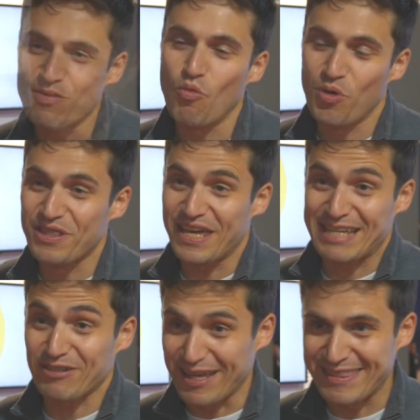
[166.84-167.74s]
One
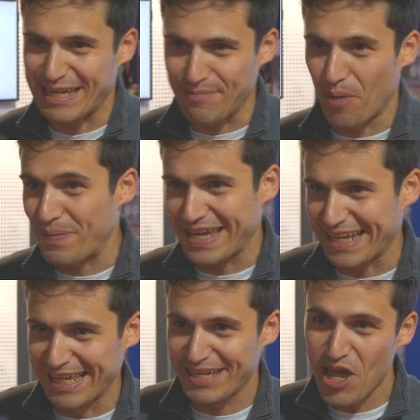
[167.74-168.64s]
exciting thing about being
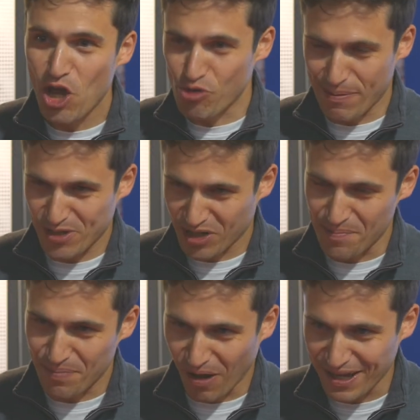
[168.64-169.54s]
in a crypto
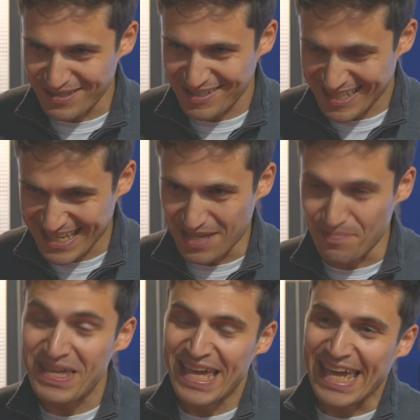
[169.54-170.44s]
compliance
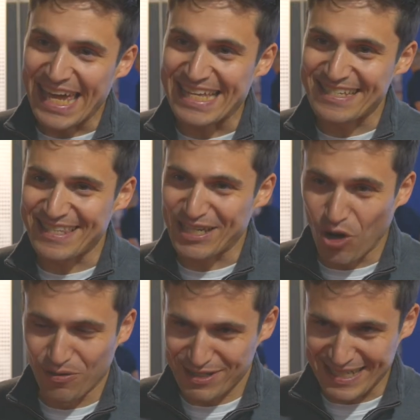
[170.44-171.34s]
team is the
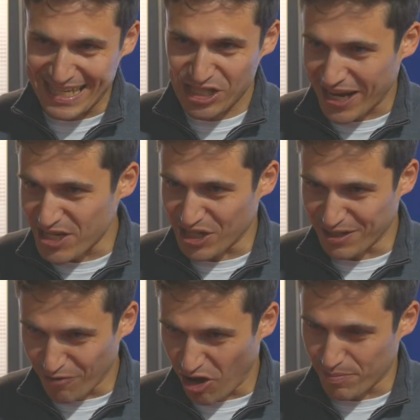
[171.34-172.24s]
constantly changing
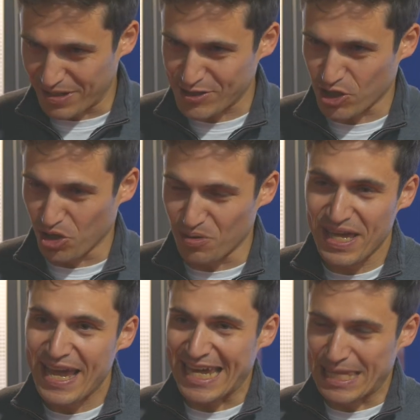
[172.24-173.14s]
environment. So
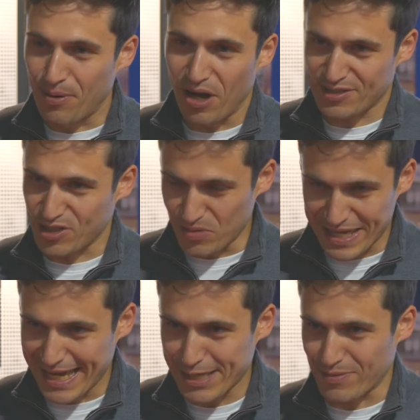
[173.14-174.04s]
in the past two
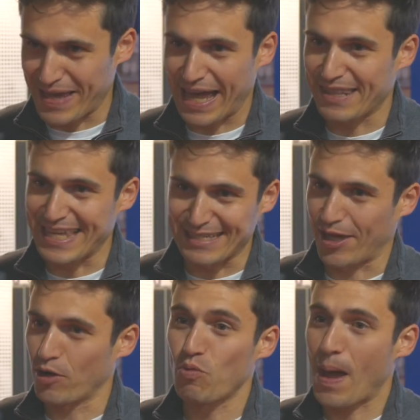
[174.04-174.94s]
years, we've had things
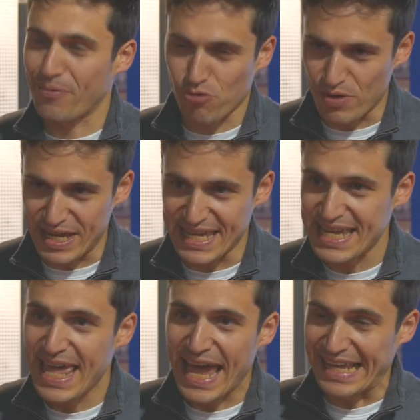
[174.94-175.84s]
like Web3
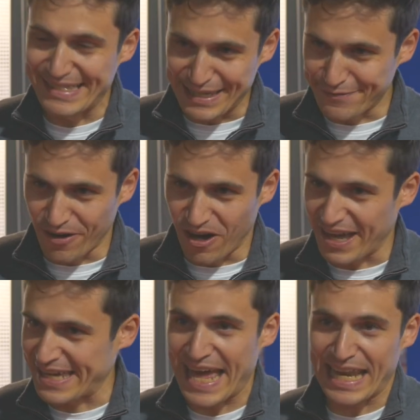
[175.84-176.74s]
and DeFi
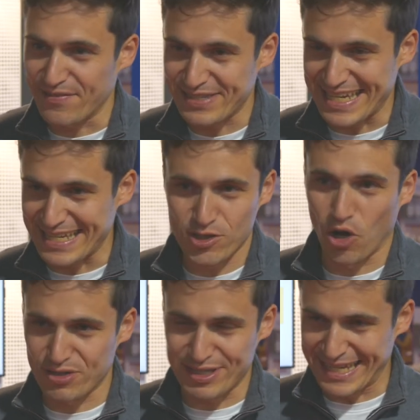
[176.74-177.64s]
and NFTs
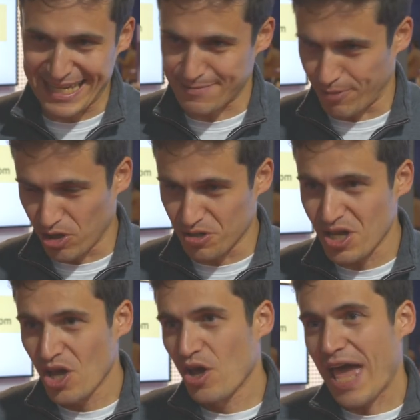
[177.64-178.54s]
constantly explode.
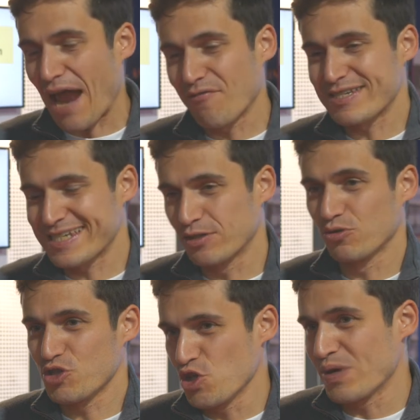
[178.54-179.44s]
Every
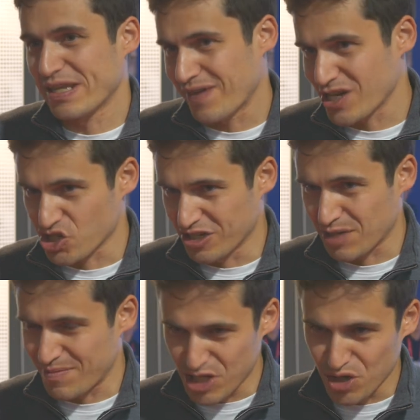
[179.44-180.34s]
single new innovation
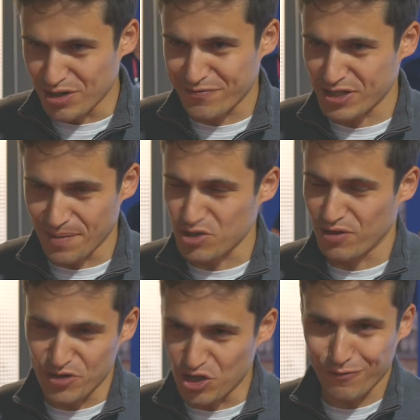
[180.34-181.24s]
can be used for some sort
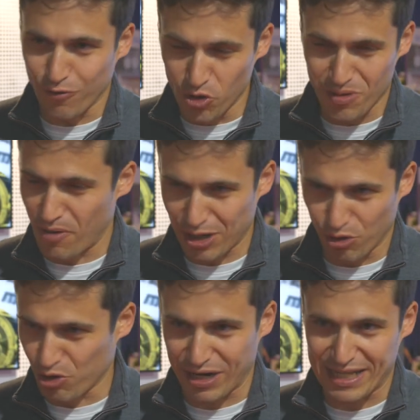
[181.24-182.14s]
of new form of money
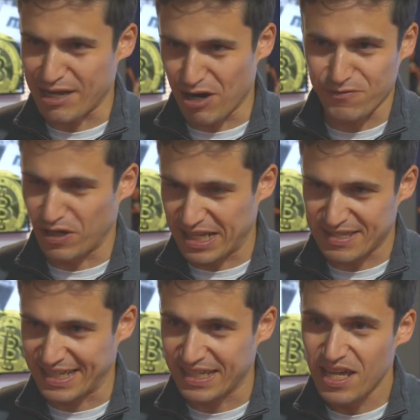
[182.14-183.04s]
laundering and terrorist
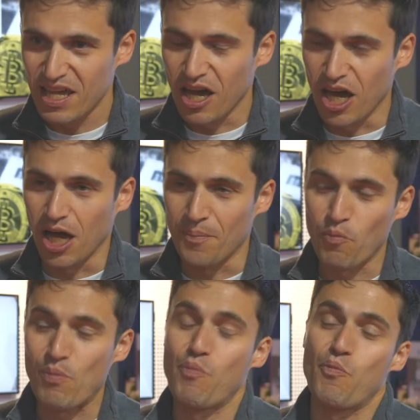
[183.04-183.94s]
financing. Um,
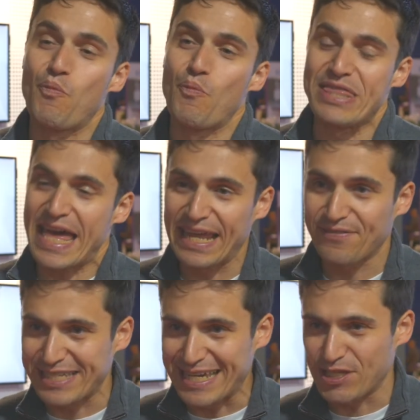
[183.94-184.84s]
with
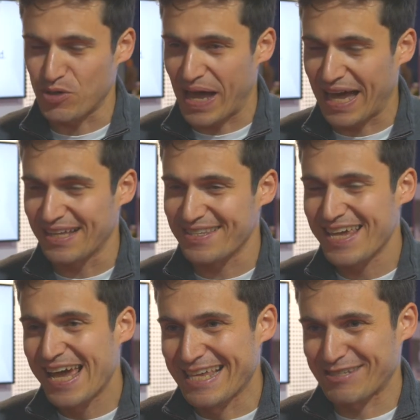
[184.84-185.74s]
NFTs, you had
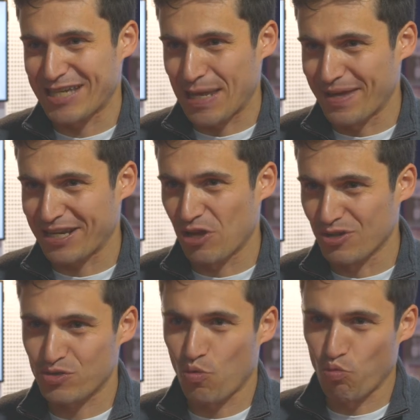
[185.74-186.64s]
this dynamic known
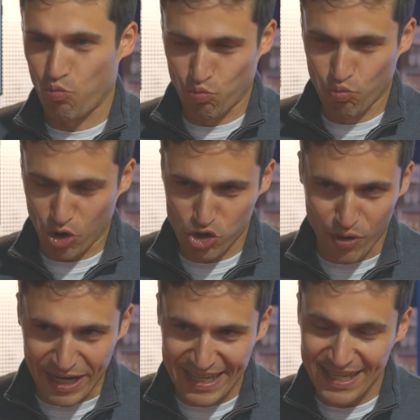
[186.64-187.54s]
as wash
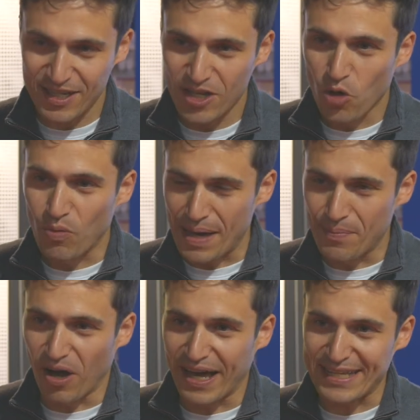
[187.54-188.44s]
trading,
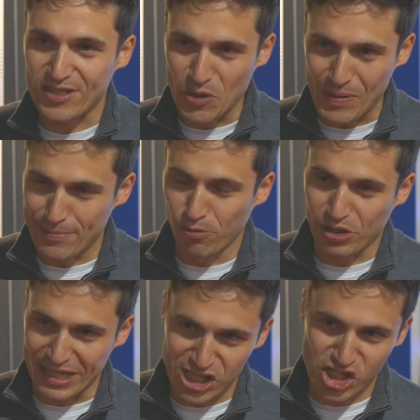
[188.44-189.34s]
whereby two people
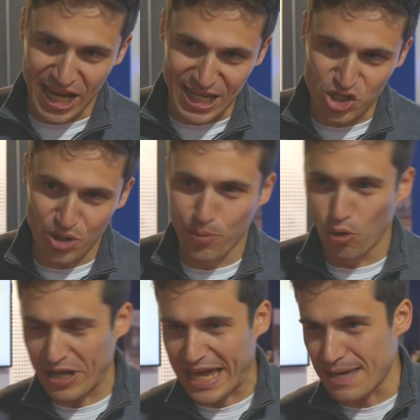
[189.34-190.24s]
can exchange a
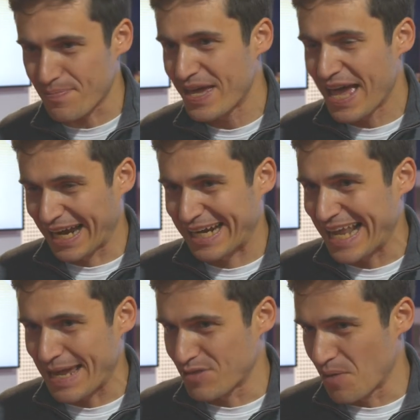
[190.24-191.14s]
Bored Ape and
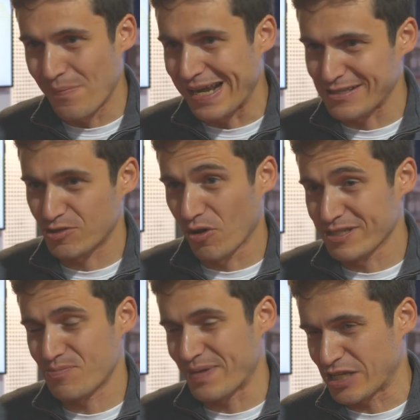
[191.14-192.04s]
claim that millions of
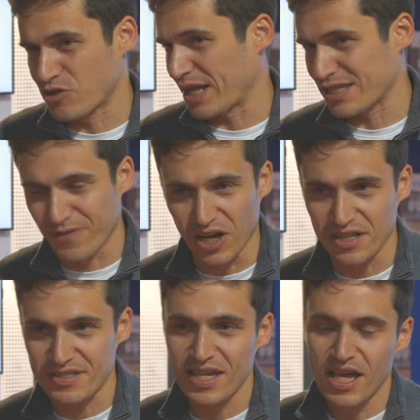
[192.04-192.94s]
dollars is being
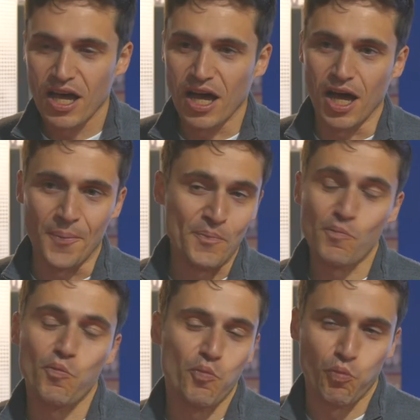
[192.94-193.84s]
transferred. Um,
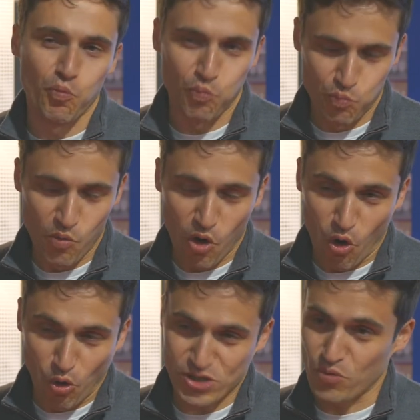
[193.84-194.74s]

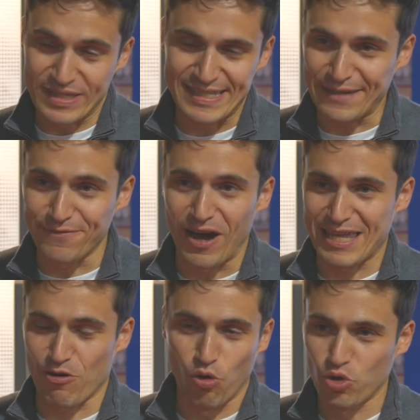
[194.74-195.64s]
also with DeFi,
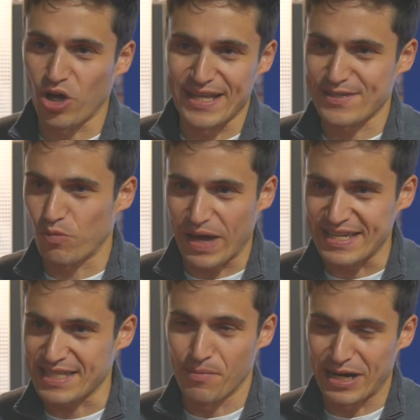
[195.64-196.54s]
there are all kinds of
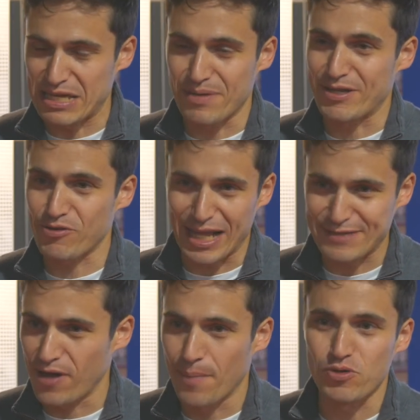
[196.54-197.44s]
ways that money can be
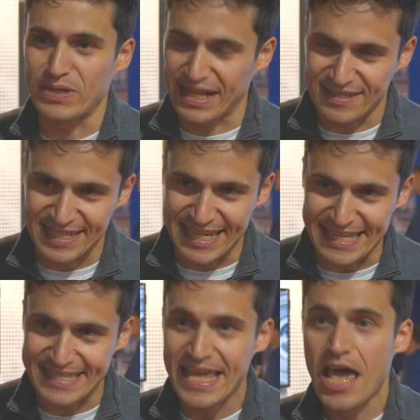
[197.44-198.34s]
transferred between
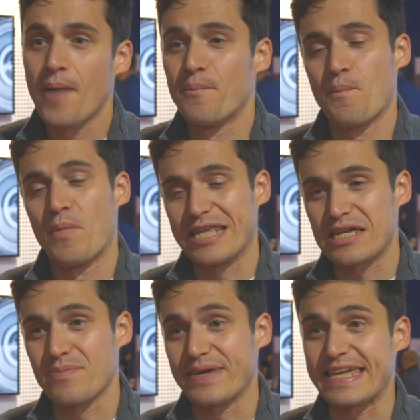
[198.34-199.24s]
entities, money
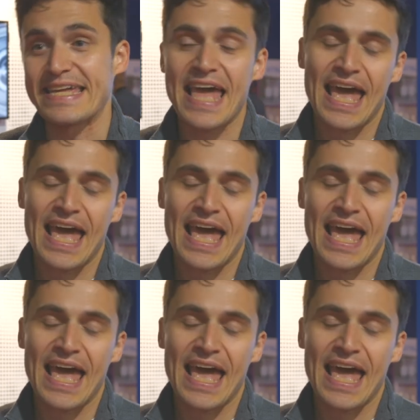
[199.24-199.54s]
can be